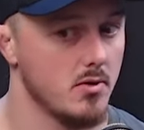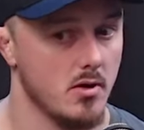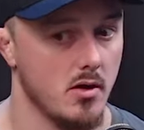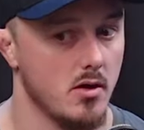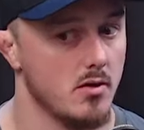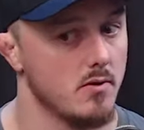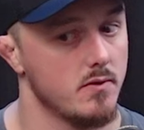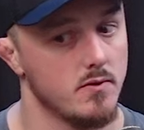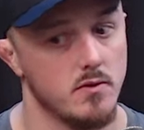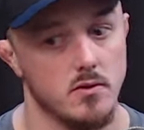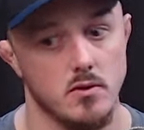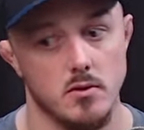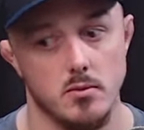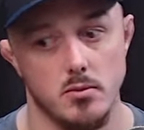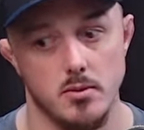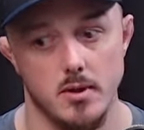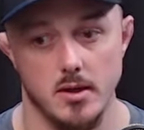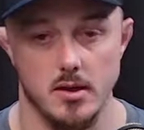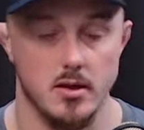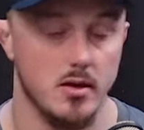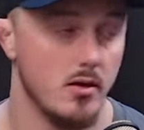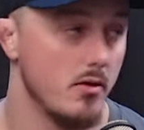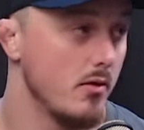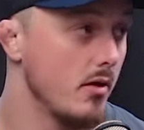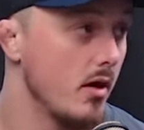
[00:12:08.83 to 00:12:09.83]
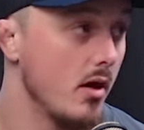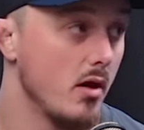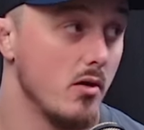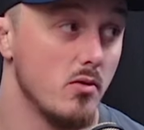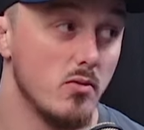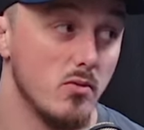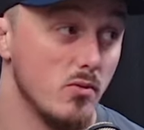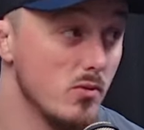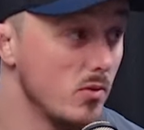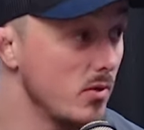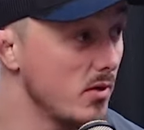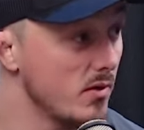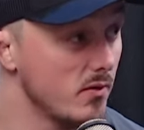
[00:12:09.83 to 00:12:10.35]
carnivore, big no-no,
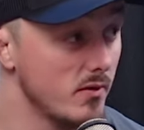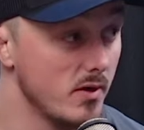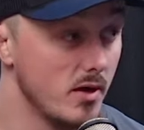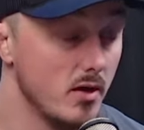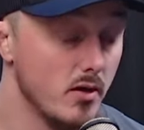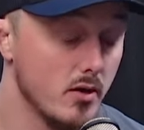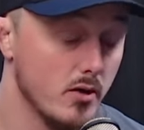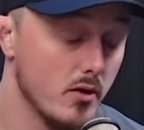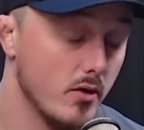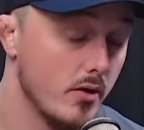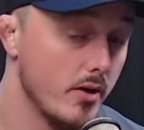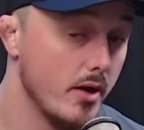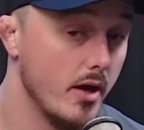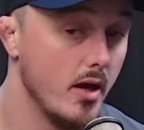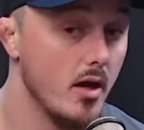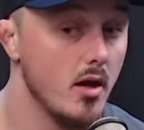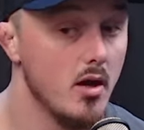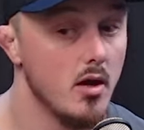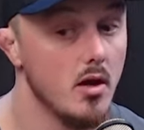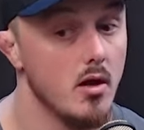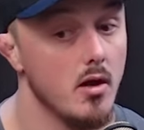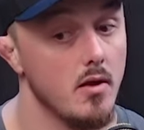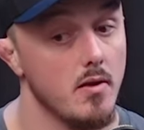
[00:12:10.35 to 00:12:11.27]
wouldn't really look on it.